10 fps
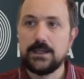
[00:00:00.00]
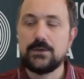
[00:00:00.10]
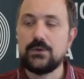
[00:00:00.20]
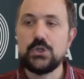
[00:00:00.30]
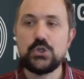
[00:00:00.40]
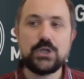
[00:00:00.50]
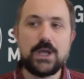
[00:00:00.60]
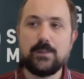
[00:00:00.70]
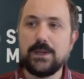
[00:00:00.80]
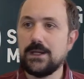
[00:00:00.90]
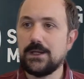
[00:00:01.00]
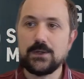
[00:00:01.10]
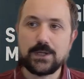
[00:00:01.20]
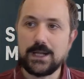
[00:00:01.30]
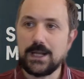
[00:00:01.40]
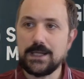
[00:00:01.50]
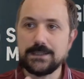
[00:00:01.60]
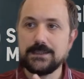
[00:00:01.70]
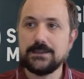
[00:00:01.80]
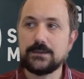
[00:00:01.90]
reshaping,
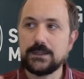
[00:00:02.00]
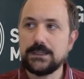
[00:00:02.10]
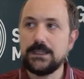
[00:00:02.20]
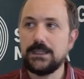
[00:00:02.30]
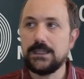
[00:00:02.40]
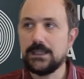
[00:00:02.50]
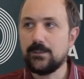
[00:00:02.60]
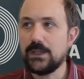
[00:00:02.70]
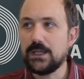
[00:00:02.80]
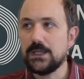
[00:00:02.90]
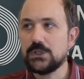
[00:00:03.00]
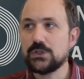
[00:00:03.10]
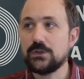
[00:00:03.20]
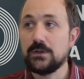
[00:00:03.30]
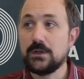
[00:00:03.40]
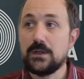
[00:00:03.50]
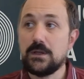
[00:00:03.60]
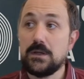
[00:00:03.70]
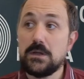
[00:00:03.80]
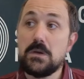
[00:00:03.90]
reorganizing, rethinking the application.
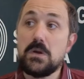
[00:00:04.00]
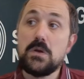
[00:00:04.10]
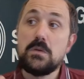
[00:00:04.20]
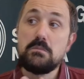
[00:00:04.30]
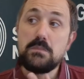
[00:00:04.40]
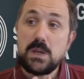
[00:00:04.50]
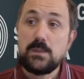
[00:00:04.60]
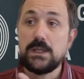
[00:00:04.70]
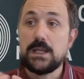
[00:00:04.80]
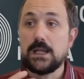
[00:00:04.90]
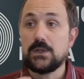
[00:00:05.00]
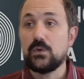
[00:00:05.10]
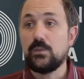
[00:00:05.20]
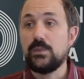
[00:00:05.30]
Maybe that could